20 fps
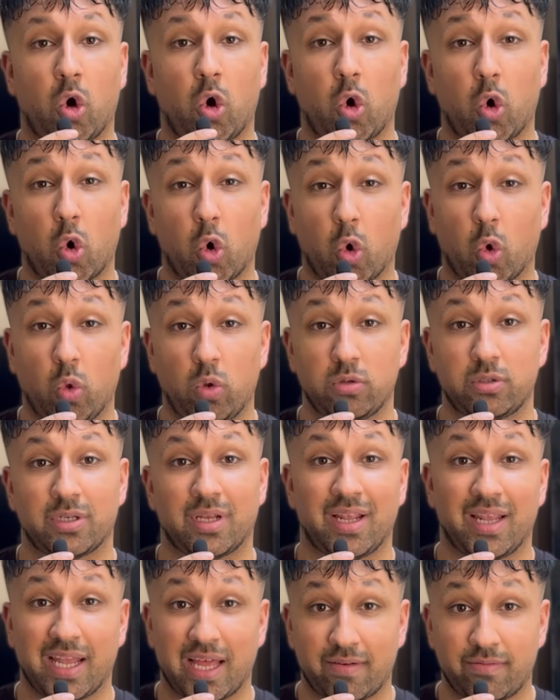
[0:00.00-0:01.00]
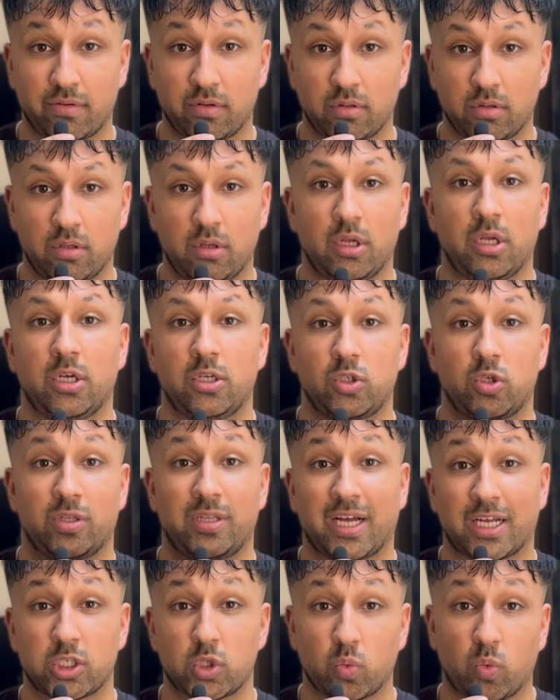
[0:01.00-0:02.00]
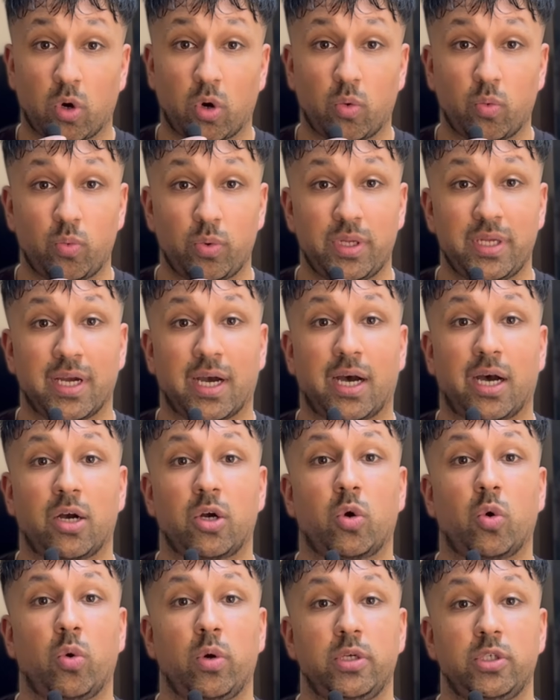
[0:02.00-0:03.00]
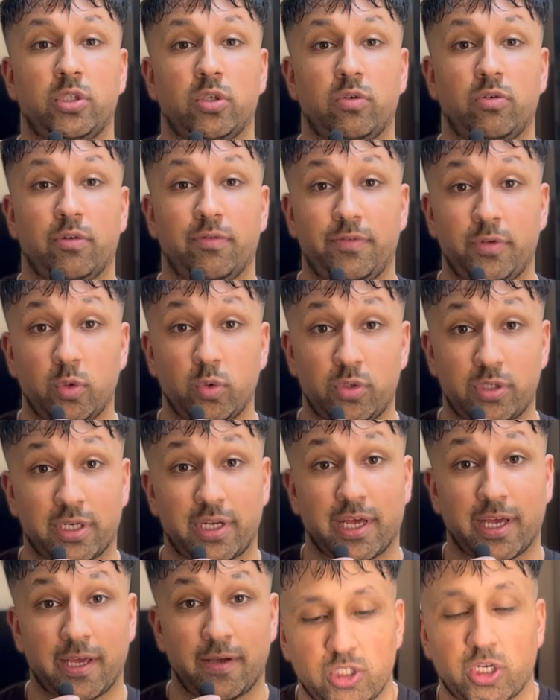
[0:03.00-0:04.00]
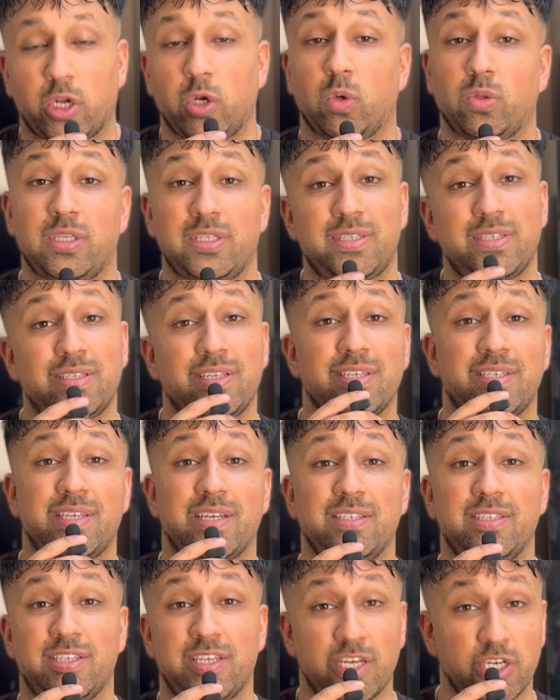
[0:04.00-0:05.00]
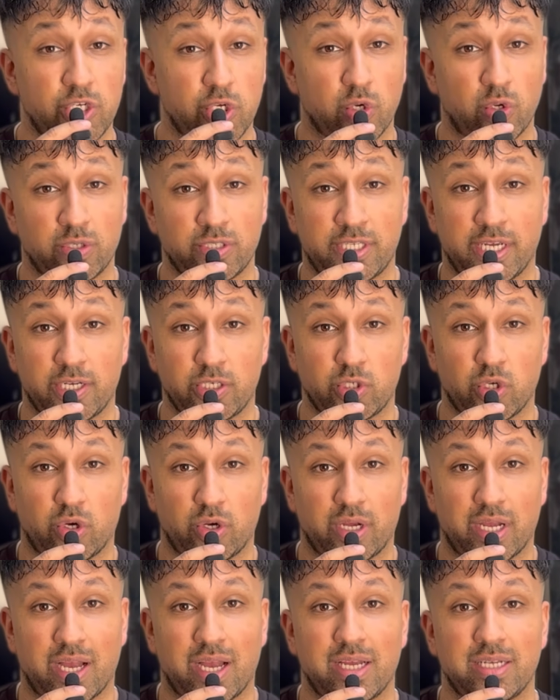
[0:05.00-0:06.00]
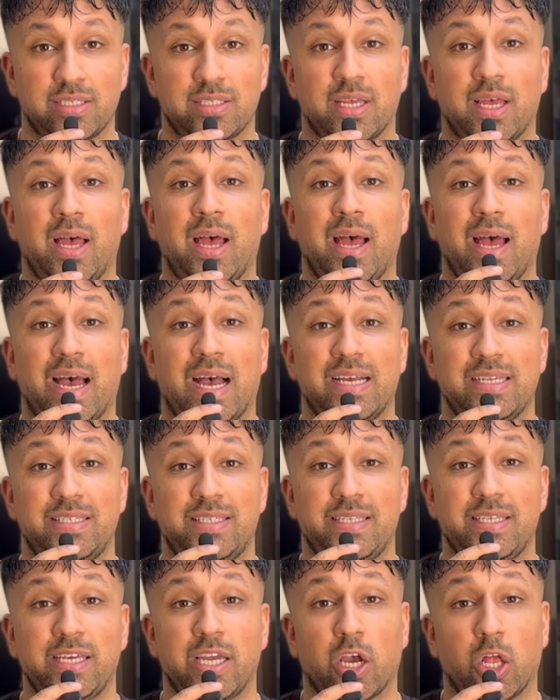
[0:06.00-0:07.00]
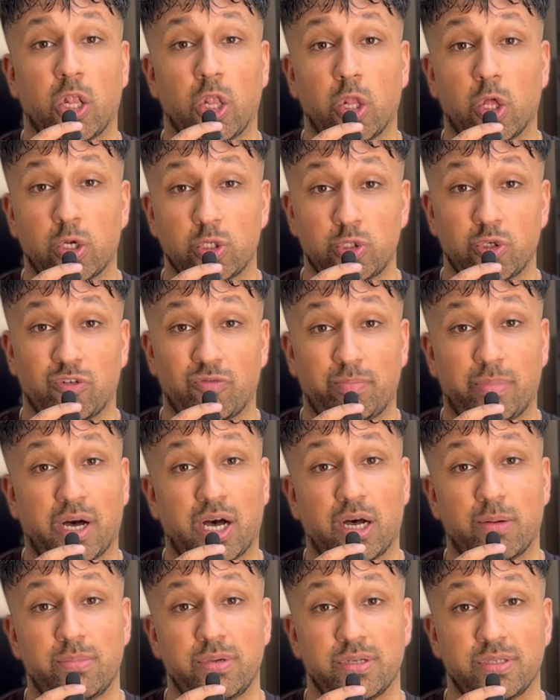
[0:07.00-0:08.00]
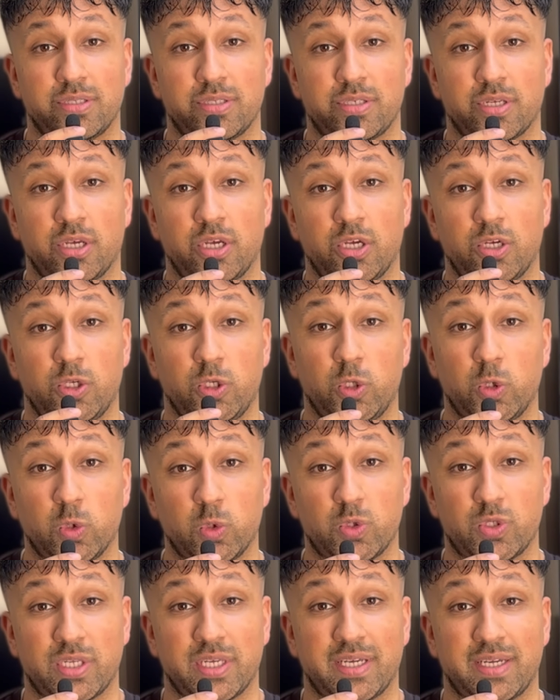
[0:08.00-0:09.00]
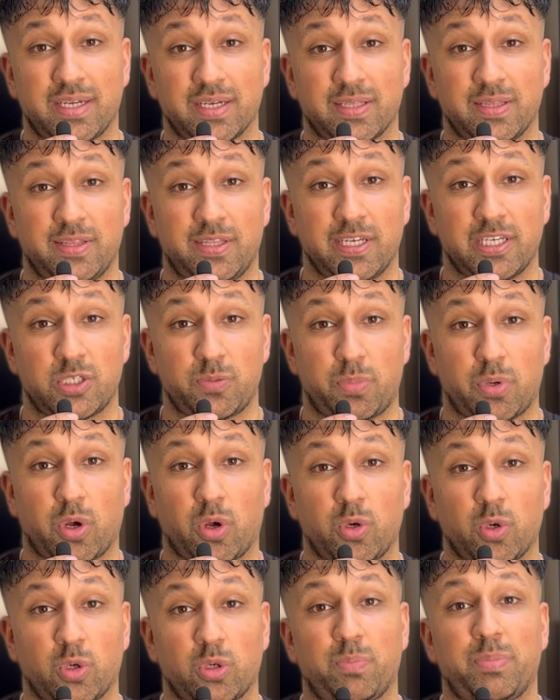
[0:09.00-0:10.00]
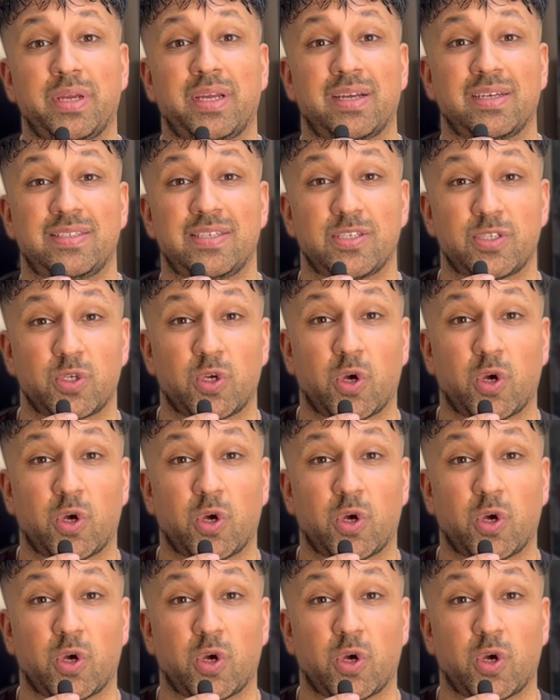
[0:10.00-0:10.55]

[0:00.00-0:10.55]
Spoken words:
hold level. So that's what we are going to review today. So I know this is the sensation on TikTok, guys. I see a lot of barbers using this product because it's